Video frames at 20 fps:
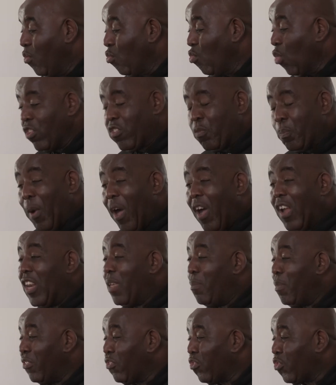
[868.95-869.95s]
Ross
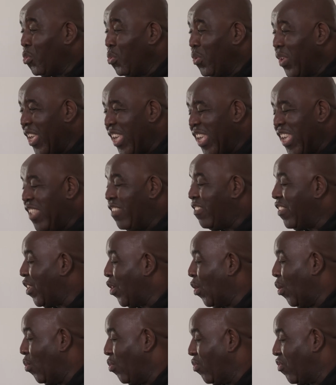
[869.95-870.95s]
Barkley missed 2 easy
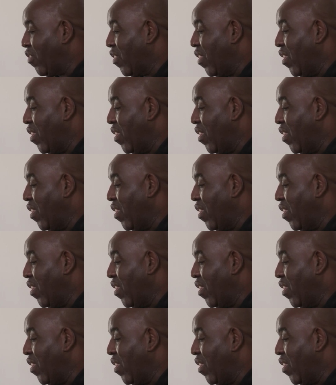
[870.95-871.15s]
goals.